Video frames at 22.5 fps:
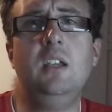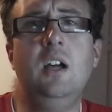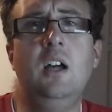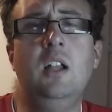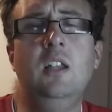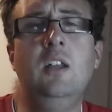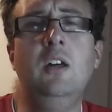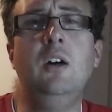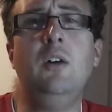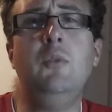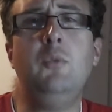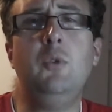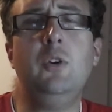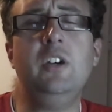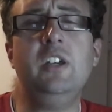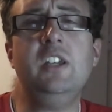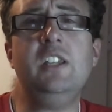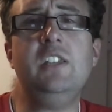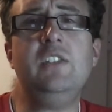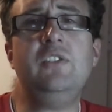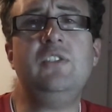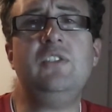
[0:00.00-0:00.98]
A lot of
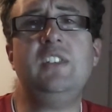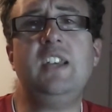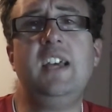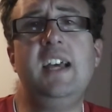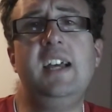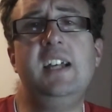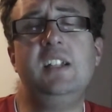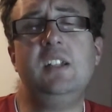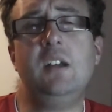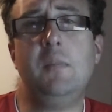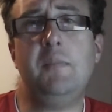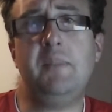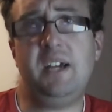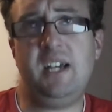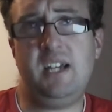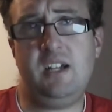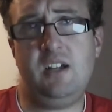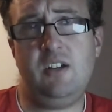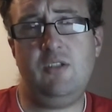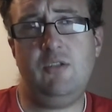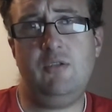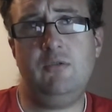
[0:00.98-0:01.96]
what he said
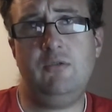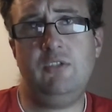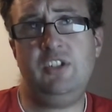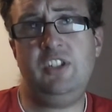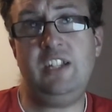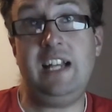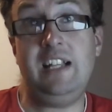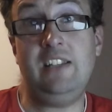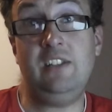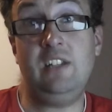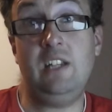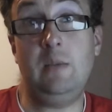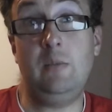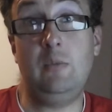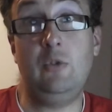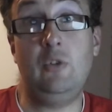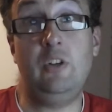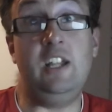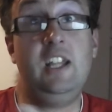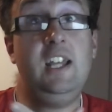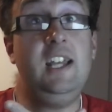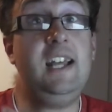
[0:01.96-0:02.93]
about Saturday
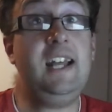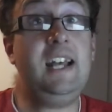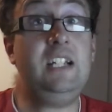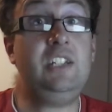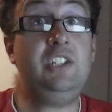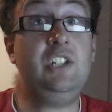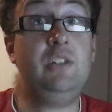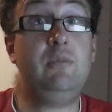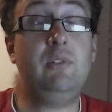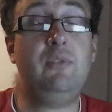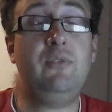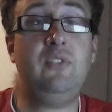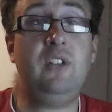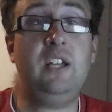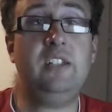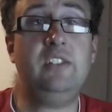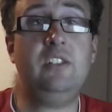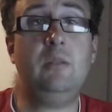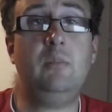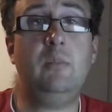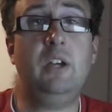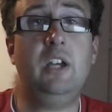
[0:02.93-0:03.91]
Morning, it actually
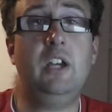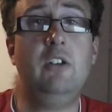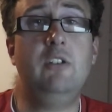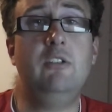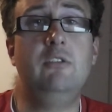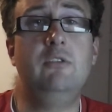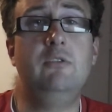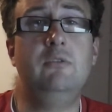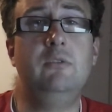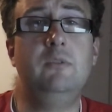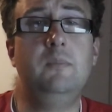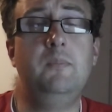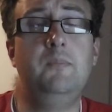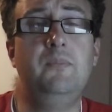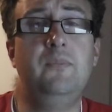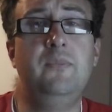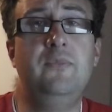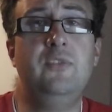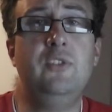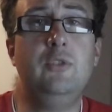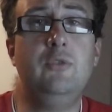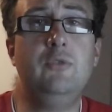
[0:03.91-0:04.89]
reflected my own
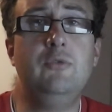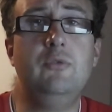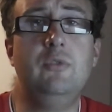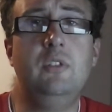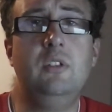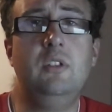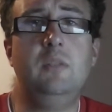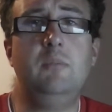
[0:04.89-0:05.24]
view,